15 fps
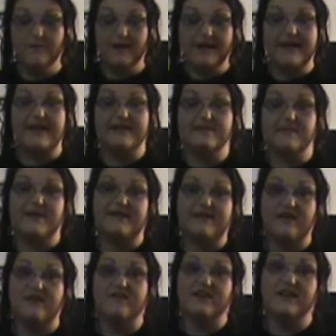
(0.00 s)
my kids
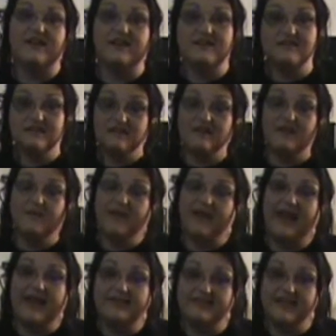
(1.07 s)
myself than it is to stop at a gas